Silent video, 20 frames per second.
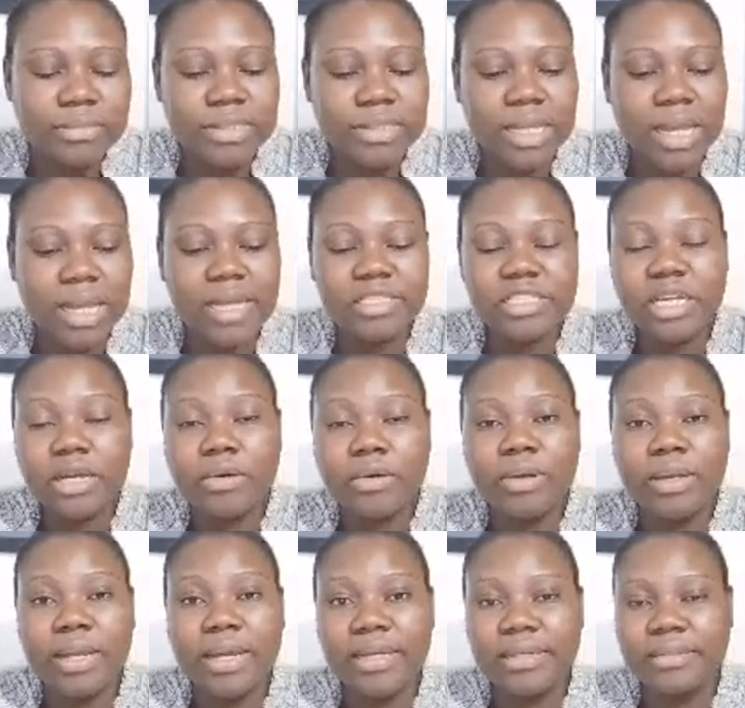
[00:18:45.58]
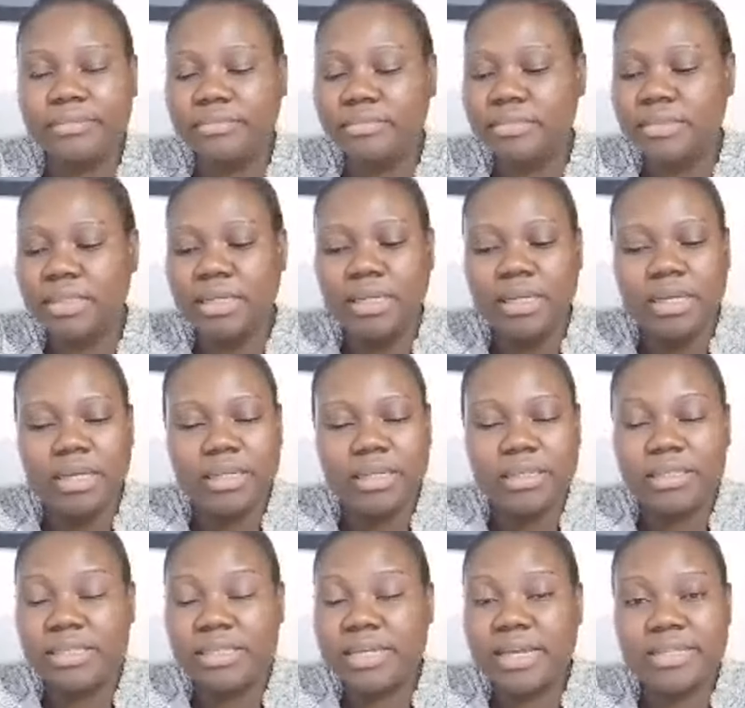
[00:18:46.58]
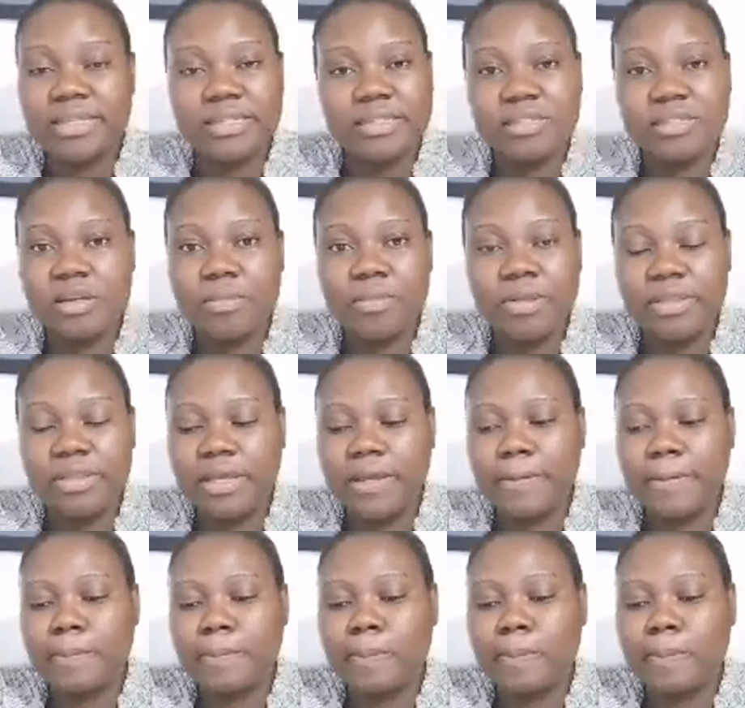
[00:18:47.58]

I check online, the ticket is no more there.